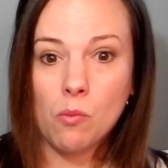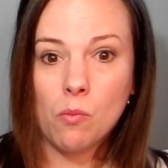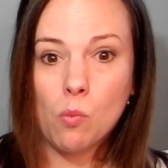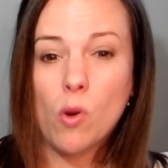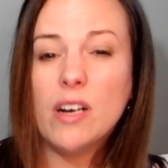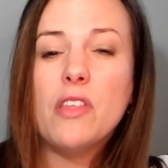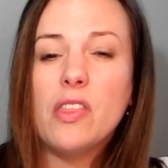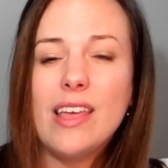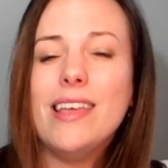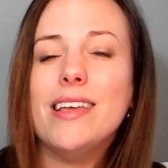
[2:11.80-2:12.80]
one of the
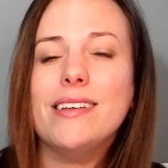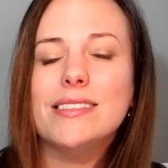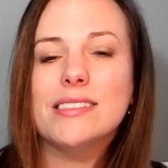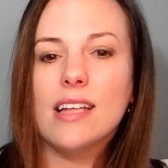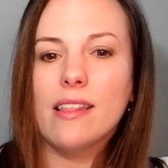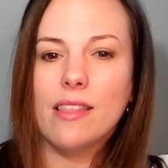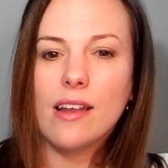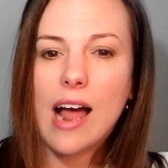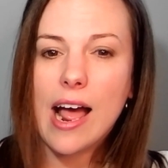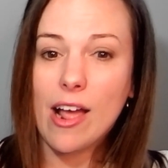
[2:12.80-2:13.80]
things that
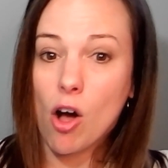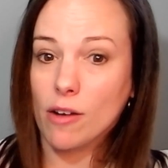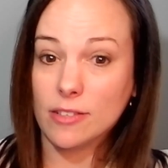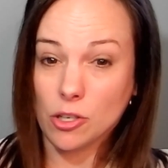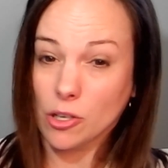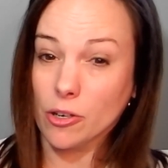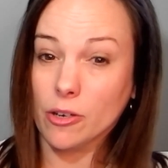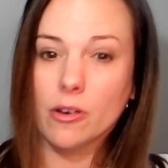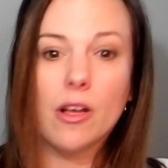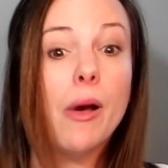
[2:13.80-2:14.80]
I often
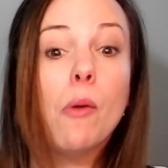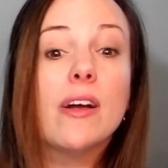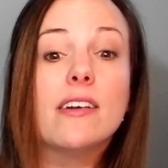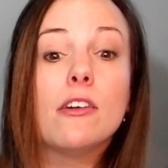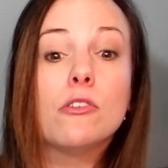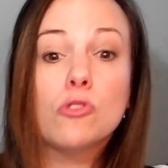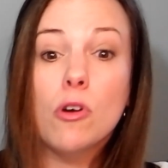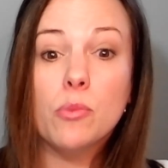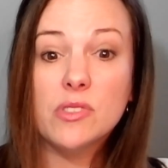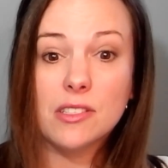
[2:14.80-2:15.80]
heard about why Donald
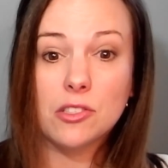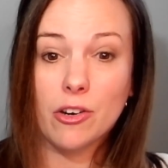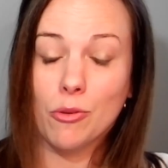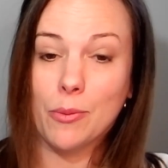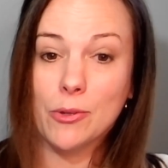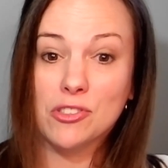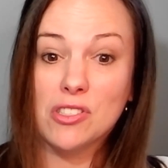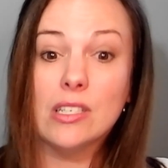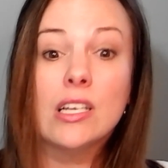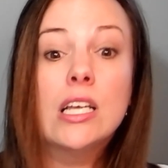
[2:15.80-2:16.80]
Trump was such a terrible
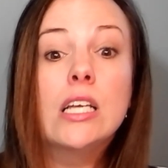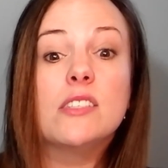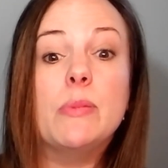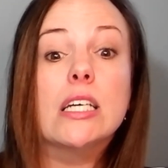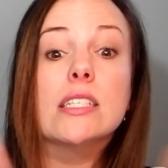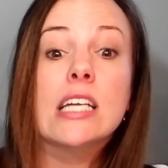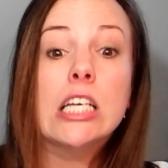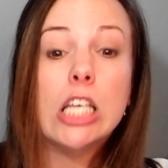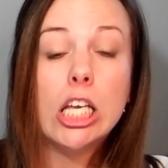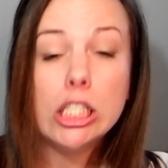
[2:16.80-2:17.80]
person is because
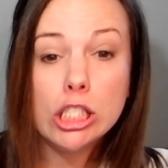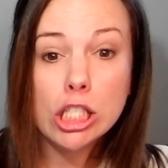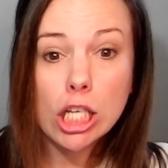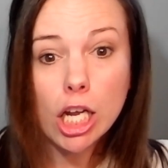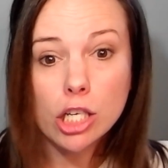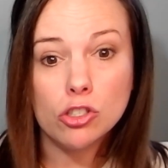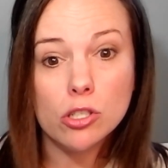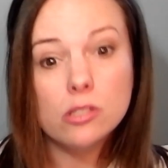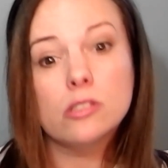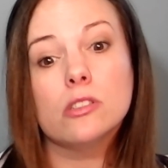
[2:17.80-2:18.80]
kids in cages.
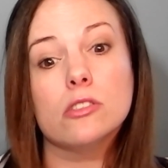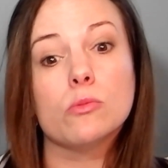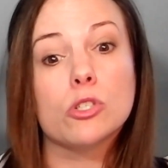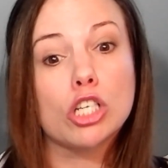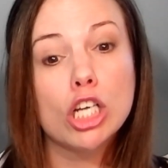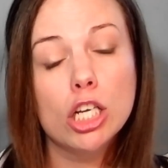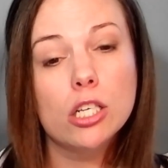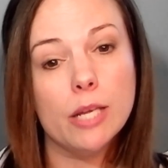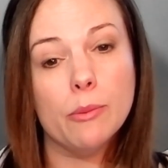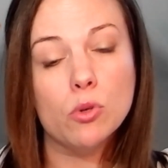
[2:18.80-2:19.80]
There were kid
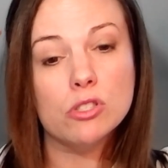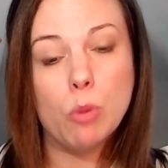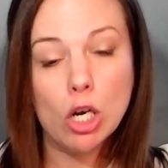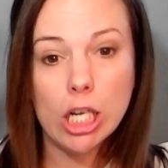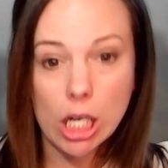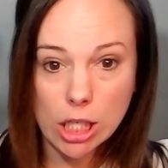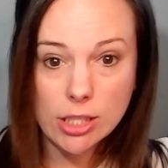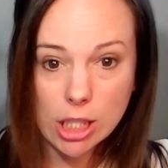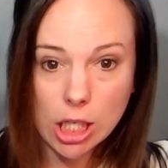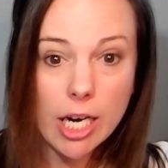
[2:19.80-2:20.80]
he was putting
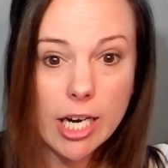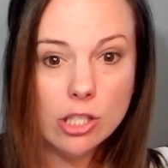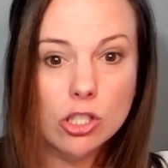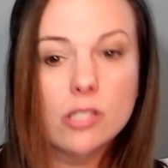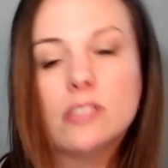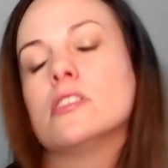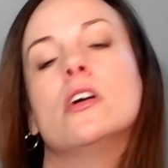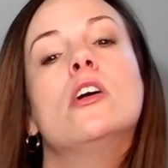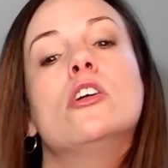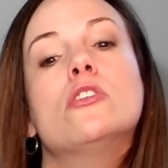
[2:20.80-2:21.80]
kids in cages.
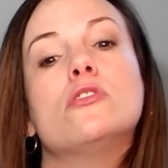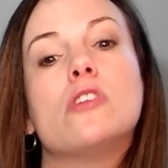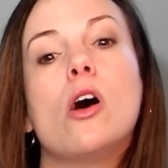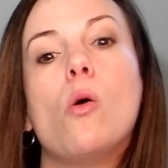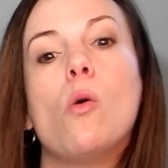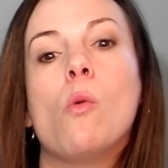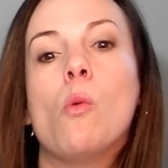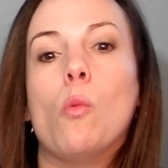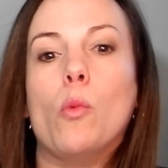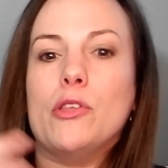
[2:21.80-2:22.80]
So
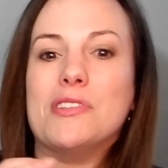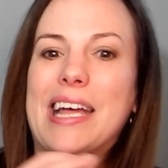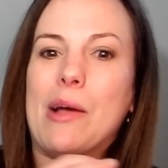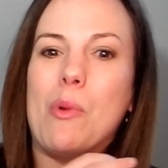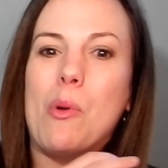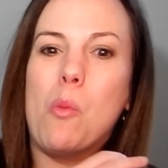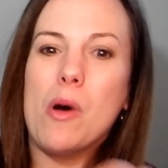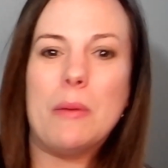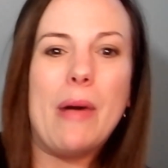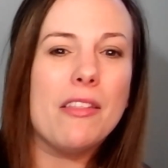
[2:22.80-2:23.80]
when you say, well, what
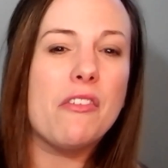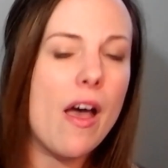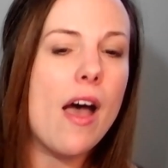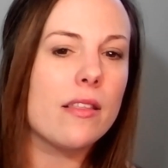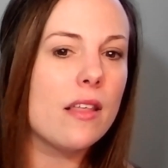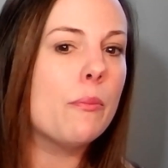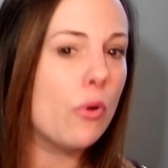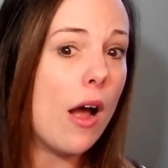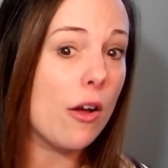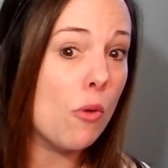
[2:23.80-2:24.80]
about the fact that
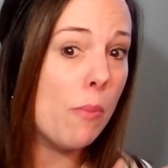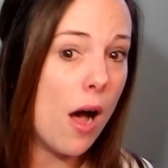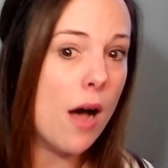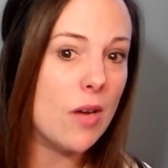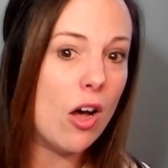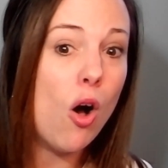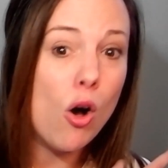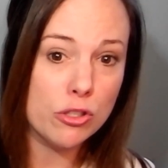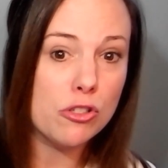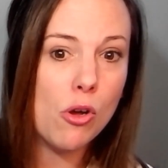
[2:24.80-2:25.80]
Barack Obama
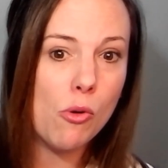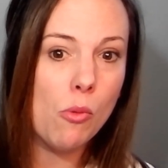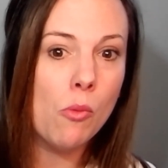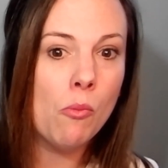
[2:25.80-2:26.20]
also